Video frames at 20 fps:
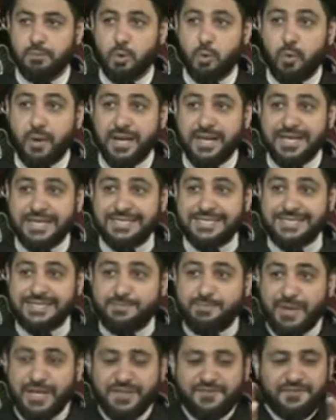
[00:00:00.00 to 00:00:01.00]
when it's
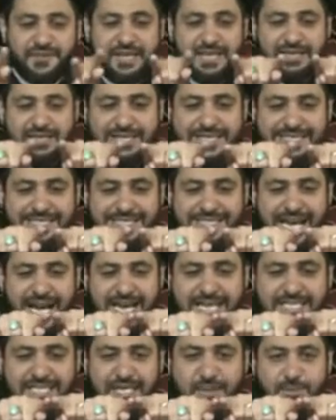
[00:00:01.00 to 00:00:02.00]
between
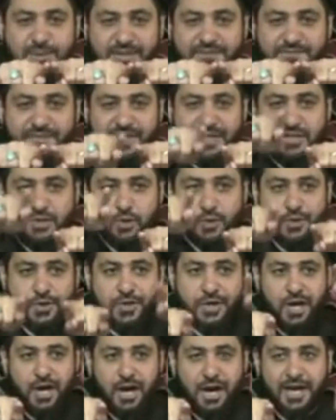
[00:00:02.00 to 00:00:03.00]
deciding between
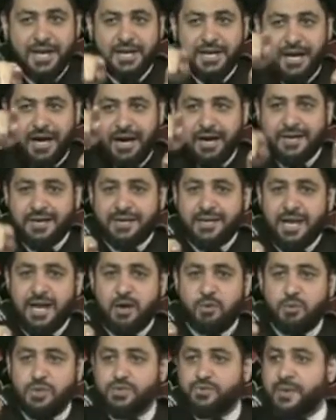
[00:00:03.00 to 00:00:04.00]
dunya and
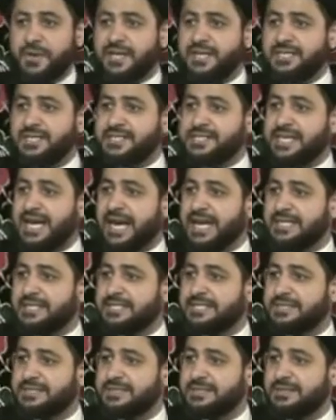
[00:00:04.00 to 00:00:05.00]
akhirah, which one he
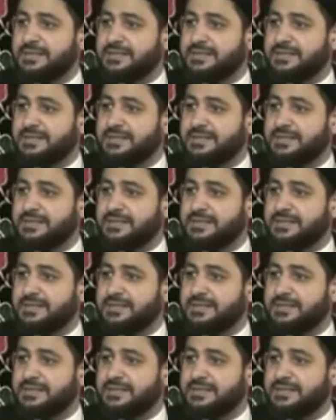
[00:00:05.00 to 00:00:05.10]
decides?